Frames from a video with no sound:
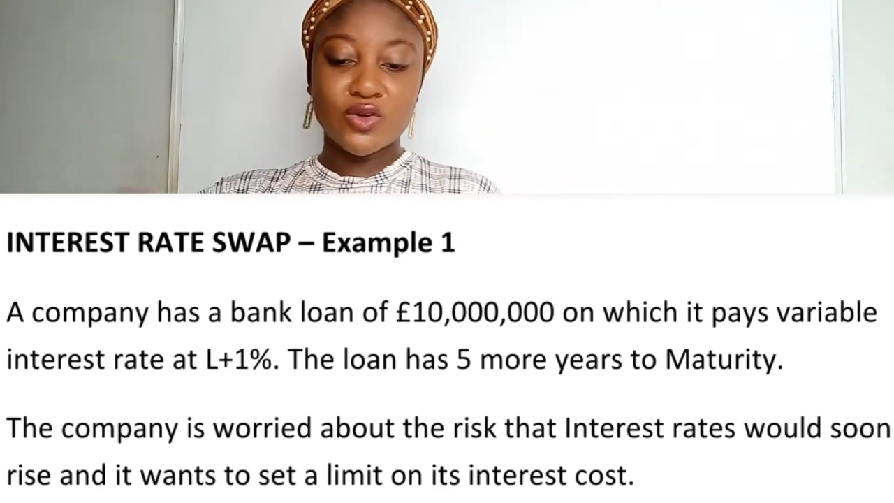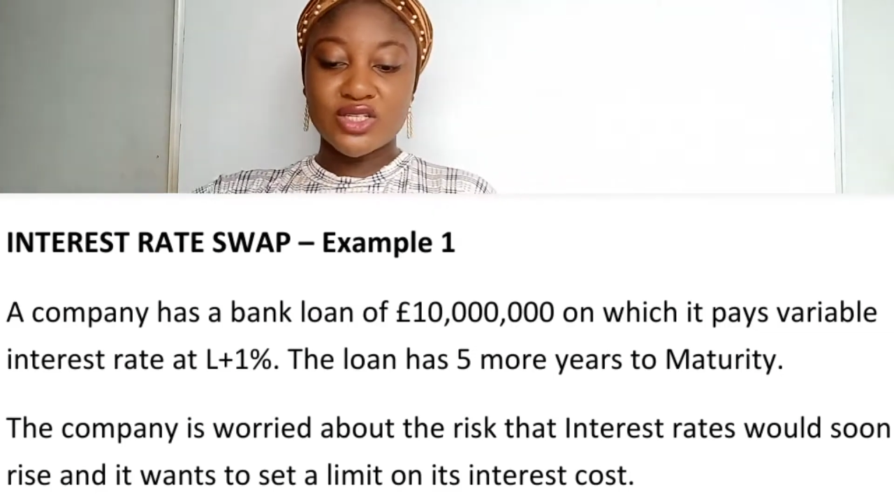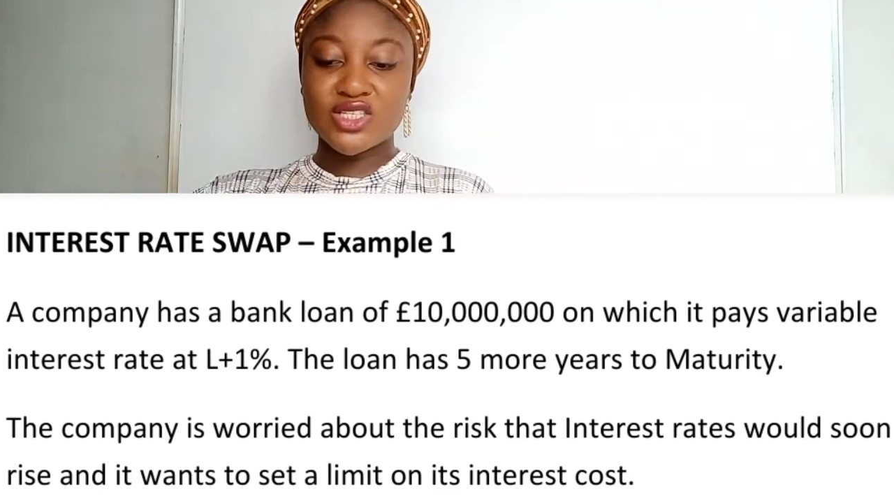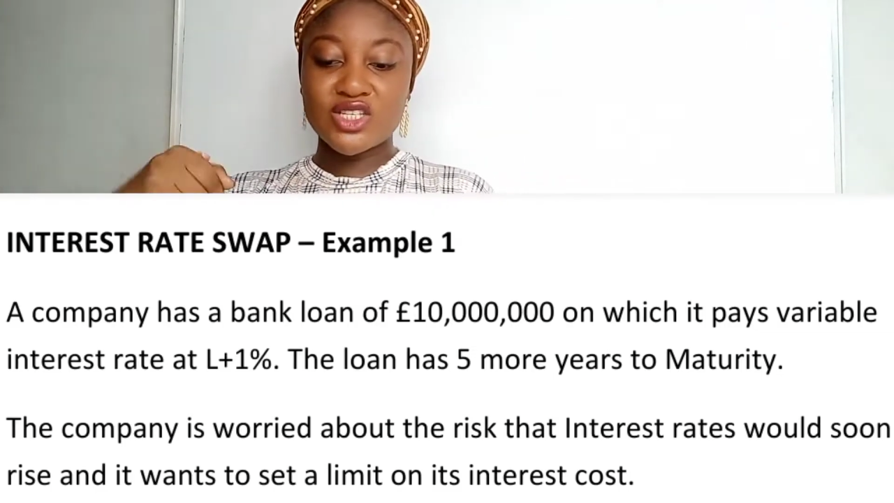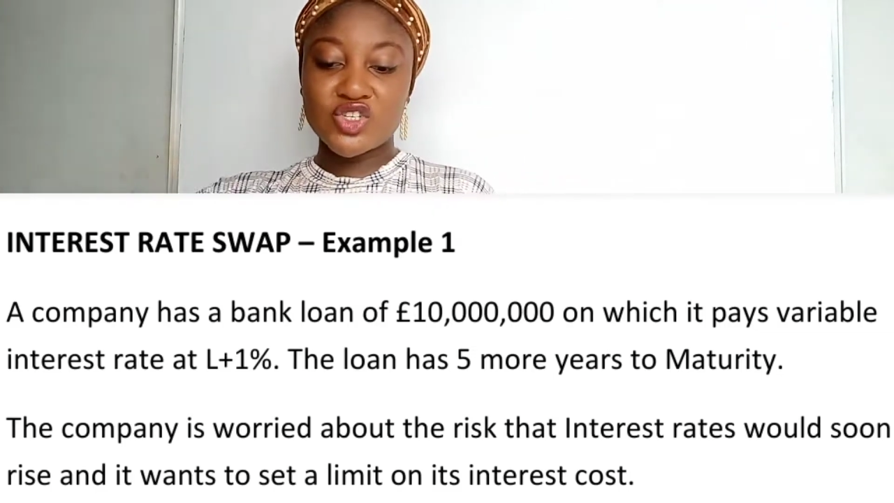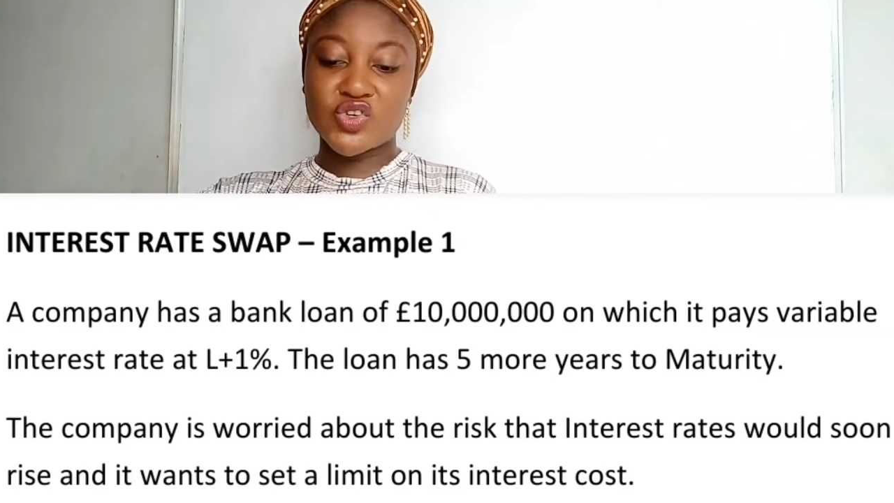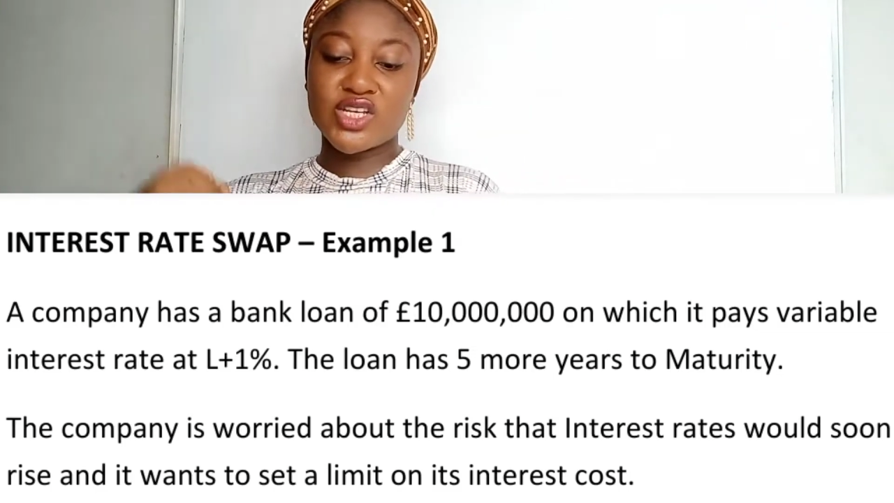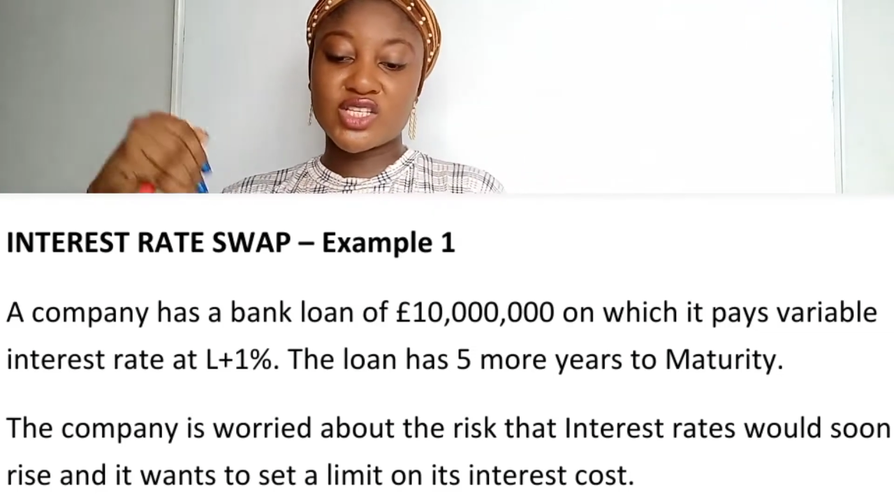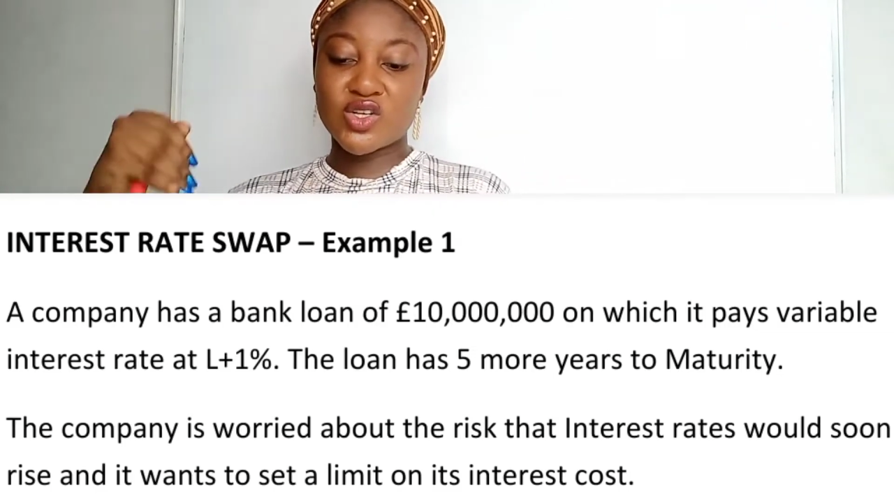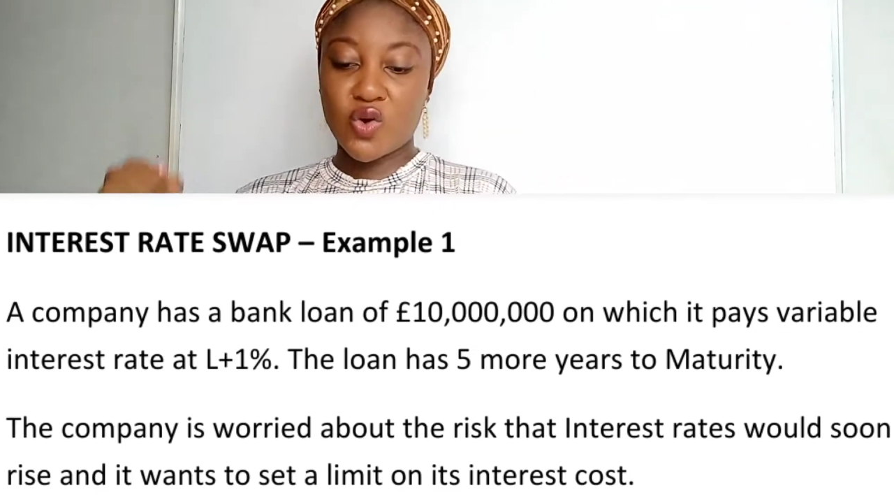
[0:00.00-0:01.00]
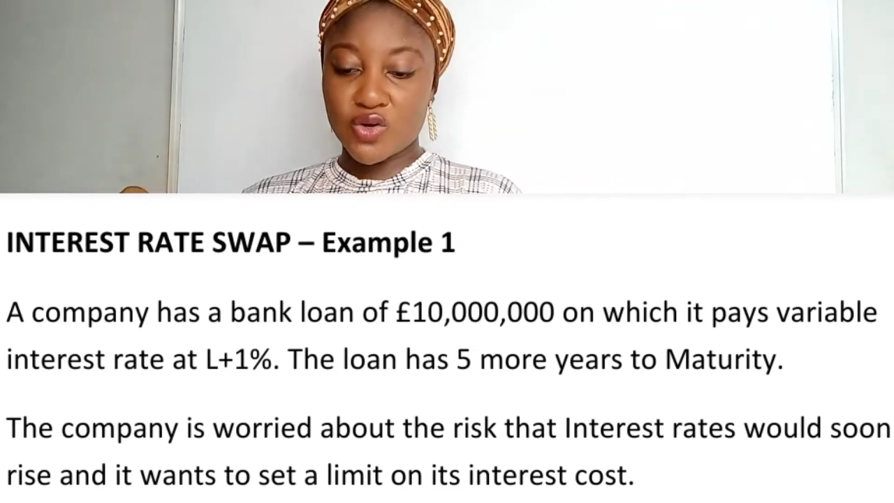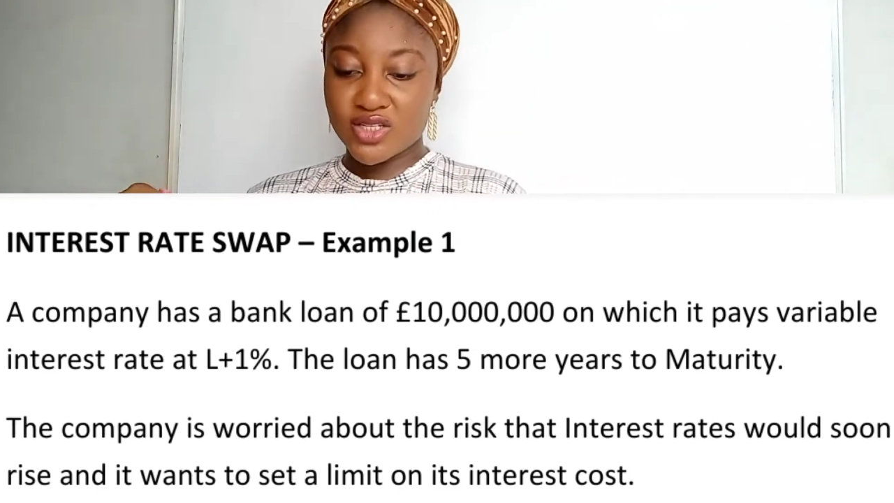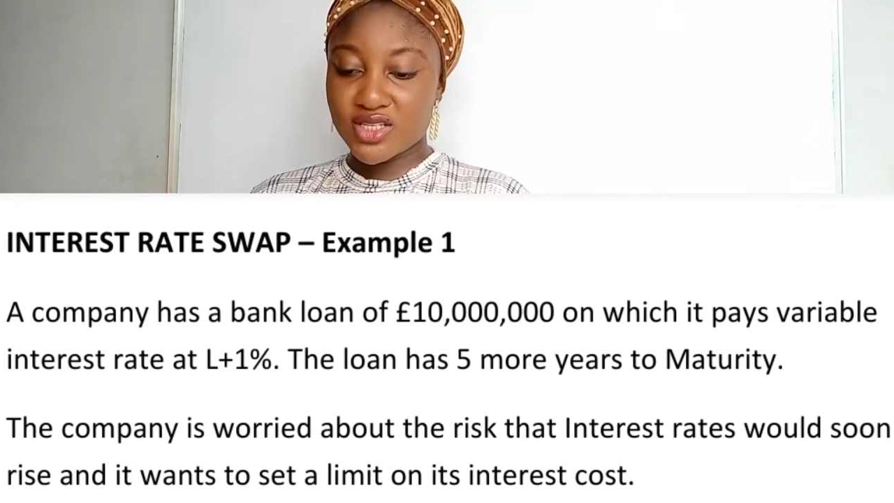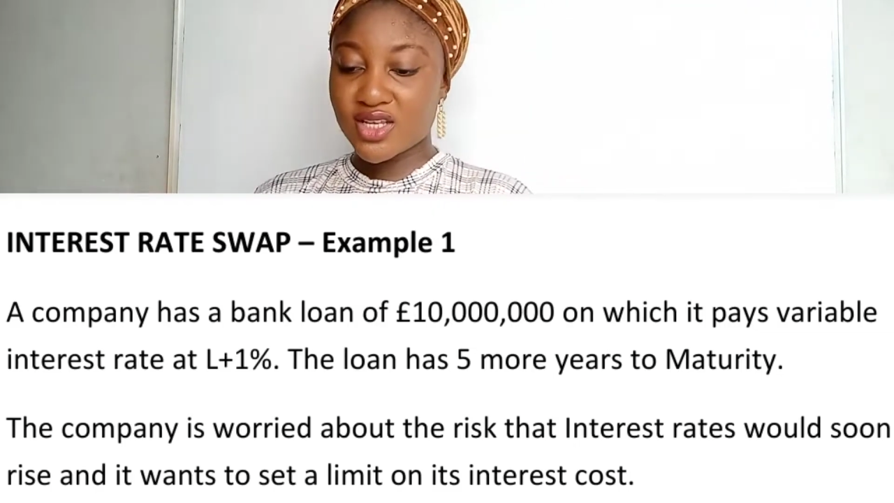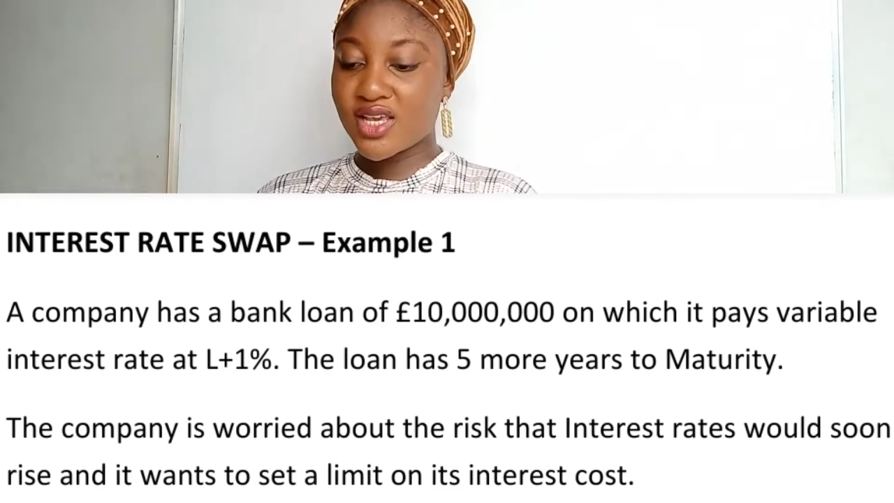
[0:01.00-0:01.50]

on its interest cost.